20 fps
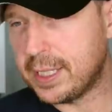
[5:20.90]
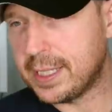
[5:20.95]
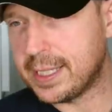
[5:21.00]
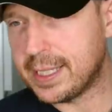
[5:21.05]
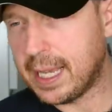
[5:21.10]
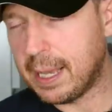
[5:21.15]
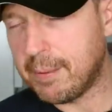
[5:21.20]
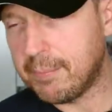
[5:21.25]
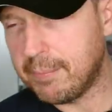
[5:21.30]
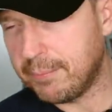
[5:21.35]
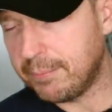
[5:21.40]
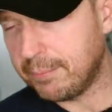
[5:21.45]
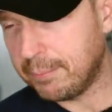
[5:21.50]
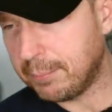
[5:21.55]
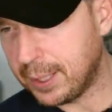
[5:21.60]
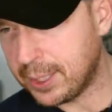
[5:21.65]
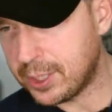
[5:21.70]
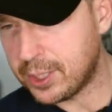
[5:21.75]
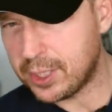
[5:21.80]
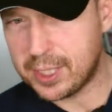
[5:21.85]
in some
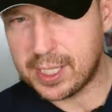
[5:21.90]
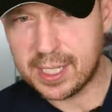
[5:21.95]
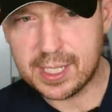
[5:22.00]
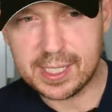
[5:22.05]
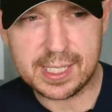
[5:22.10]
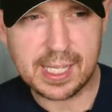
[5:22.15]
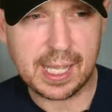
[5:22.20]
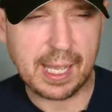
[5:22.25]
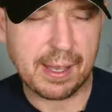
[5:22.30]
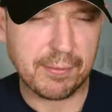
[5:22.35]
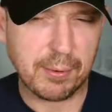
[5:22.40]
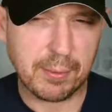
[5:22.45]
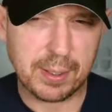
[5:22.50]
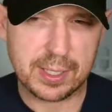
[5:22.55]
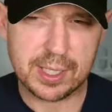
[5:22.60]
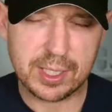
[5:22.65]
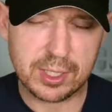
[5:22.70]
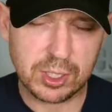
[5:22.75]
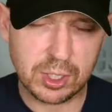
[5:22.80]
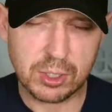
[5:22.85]
pictures, and in some other
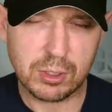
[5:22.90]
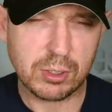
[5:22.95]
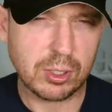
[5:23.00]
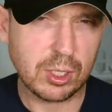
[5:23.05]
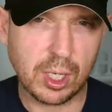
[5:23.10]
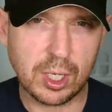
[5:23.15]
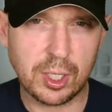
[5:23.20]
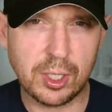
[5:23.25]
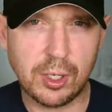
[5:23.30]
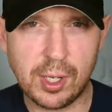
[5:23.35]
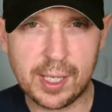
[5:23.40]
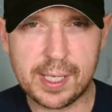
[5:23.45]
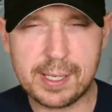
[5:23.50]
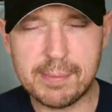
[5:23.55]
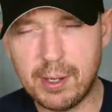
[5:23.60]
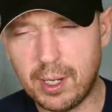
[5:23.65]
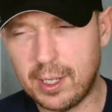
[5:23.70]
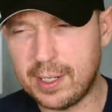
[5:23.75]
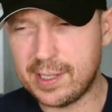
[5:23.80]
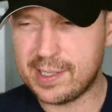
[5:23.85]
ones it just looks like a Nike
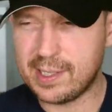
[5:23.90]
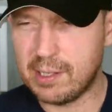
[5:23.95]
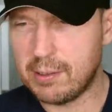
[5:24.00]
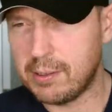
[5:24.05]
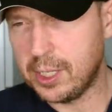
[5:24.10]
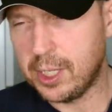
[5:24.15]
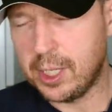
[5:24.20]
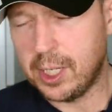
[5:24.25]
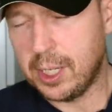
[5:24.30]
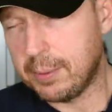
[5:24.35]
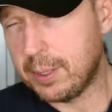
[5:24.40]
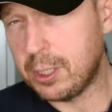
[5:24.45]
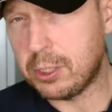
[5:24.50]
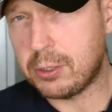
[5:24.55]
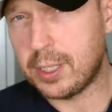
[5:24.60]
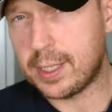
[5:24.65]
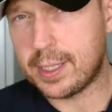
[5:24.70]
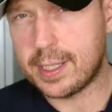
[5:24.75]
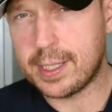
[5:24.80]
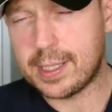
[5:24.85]
Miler. So it'll be
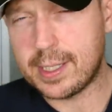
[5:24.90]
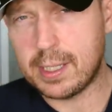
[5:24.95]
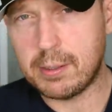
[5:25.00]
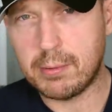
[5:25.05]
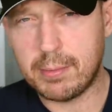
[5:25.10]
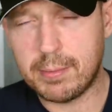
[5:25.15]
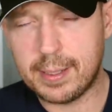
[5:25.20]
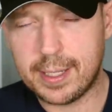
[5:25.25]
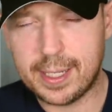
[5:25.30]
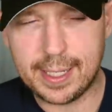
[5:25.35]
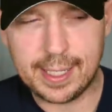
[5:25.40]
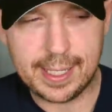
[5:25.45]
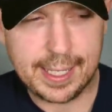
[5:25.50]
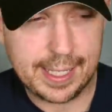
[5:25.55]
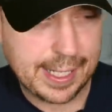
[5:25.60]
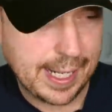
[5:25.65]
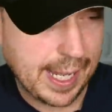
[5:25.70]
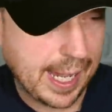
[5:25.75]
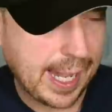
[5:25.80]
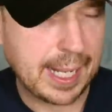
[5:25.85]
interesting to see when we get it
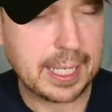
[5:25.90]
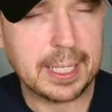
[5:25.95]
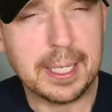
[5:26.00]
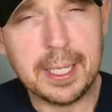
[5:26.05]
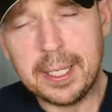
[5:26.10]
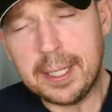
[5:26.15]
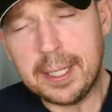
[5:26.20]
in hand.